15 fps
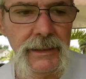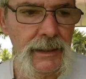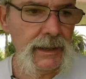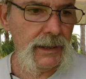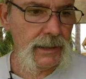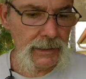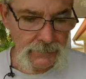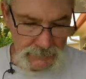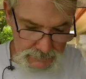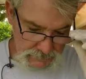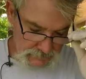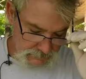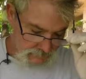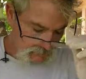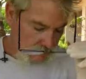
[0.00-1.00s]

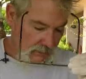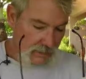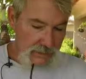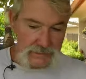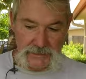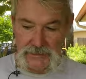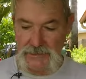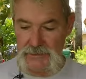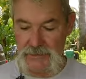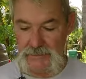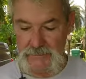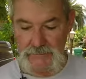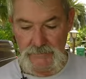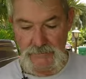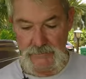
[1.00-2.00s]
that's
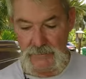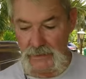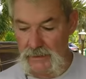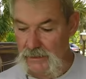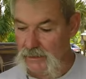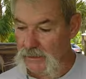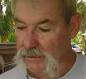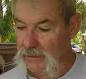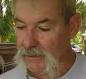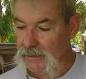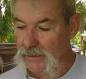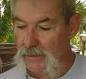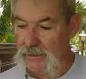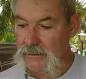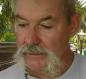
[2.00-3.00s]

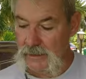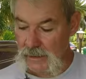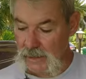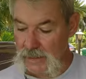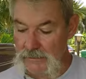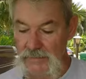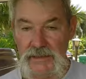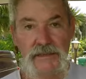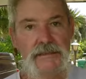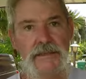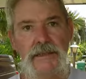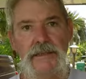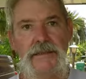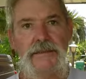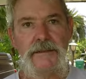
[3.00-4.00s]
the
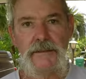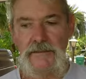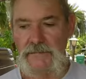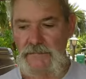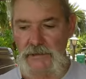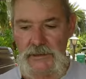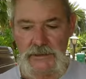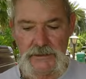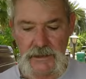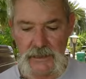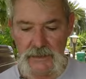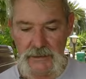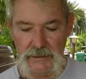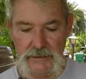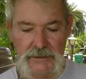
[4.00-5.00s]
ABCs of wood graining.